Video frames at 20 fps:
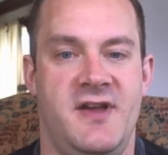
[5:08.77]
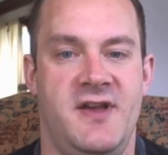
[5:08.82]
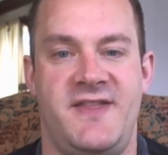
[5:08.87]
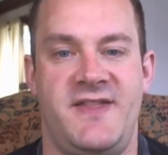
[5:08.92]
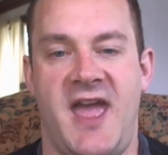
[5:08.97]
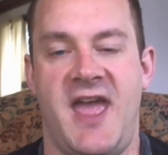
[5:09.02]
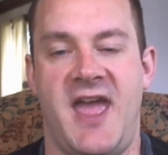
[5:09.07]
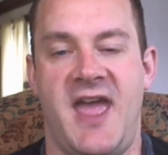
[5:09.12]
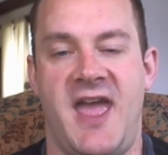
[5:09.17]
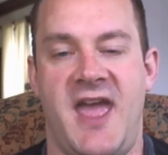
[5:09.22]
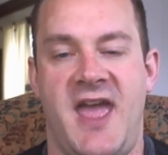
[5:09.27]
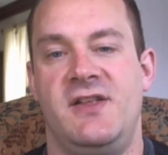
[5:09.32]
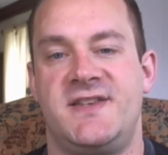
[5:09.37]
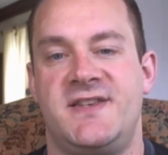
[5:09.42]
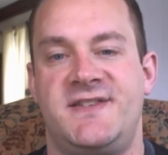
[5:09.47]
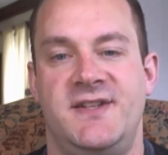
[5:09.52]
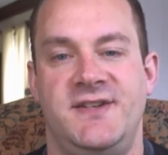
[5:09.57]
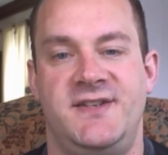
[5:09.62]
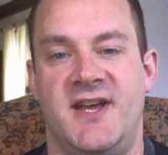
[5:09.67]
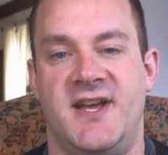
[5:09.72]
The
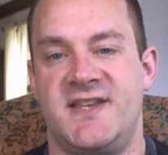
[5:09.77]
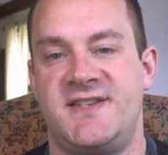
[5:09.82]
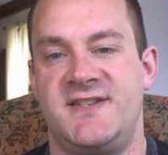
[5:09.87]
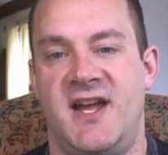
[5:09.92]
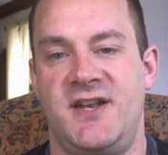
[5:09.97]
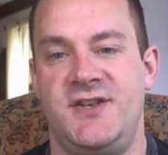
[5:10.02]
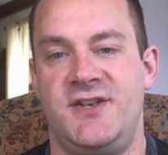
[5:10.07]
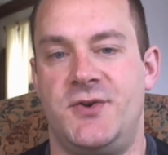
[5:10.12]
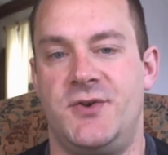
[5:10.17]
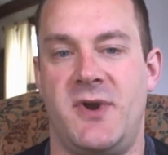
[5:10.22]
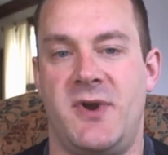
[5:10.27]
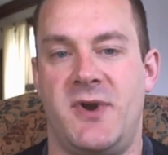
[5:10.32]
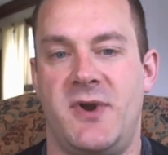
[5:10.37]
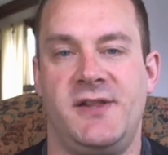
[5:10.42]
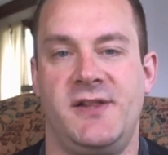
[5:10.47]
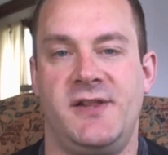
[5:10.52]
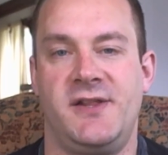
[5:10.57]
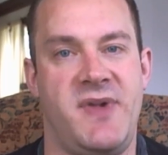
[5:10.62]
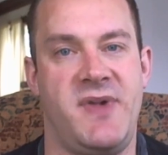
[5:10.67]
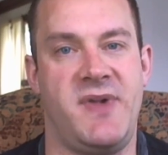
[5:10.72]
analyst does not
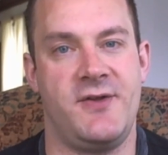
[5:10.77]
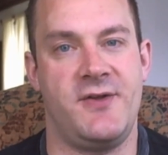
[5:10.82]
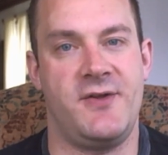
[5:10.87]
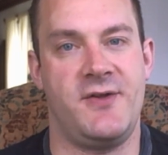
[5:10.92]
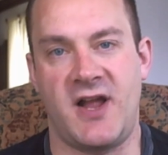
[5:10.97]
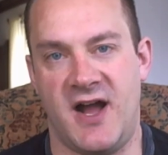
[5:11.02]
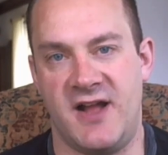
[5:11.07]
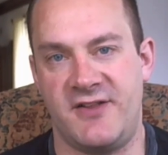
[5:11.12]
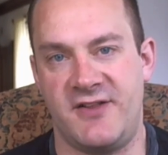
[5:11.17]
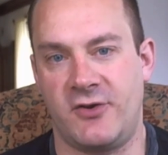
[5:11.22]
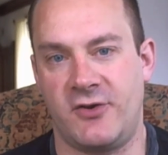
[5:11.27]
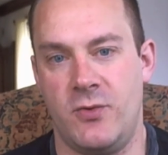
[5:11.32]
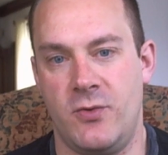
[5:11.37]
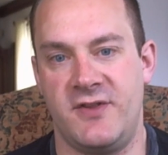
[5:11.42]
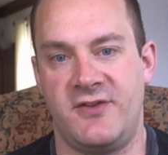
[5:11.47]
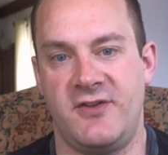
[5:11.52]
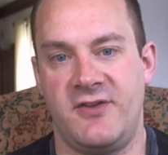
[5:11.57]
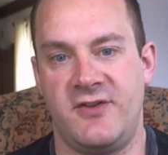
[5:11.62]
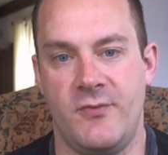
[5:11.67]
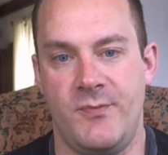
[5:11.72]
directly bear the
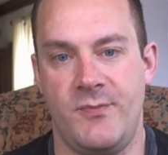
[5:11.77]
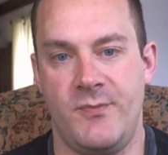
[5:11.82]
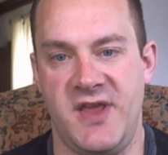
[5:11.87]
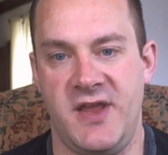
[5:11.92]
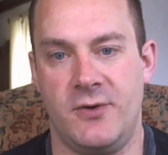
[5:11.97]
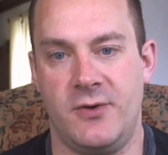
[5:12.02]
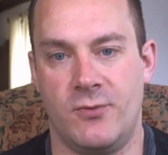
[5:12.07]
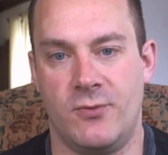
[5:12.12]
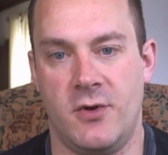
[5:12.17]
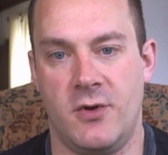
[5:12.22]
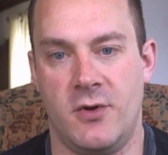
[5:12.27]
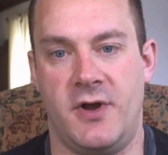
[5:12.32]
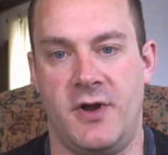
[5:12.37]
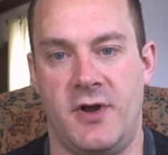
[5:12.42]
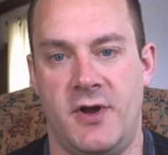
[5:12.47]
consequences of being wrong.